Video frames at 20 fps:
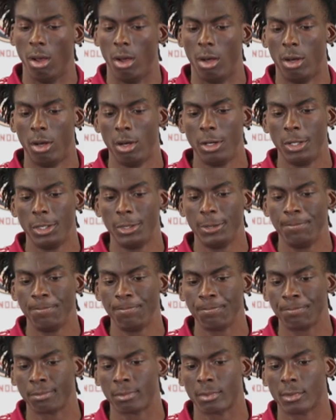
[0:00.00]
I
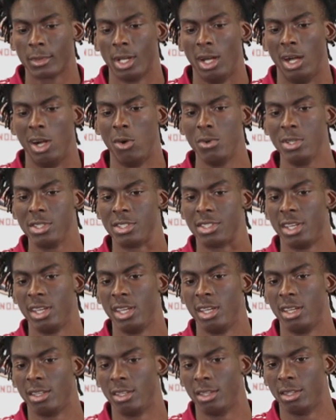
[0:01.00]
wouldn't
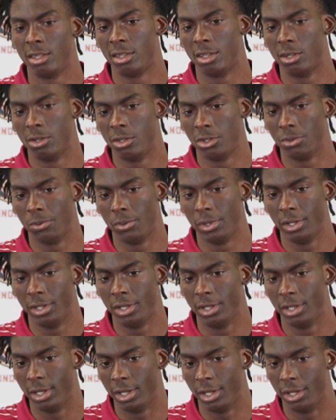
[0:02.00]
say there were
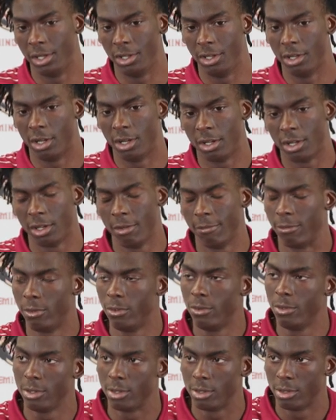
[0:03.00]
really any young
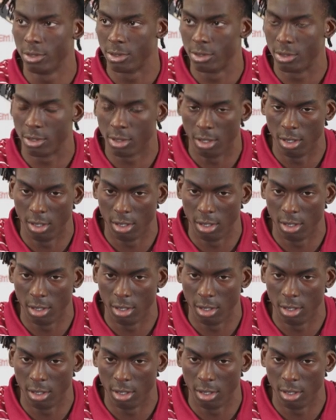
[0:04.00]
influences.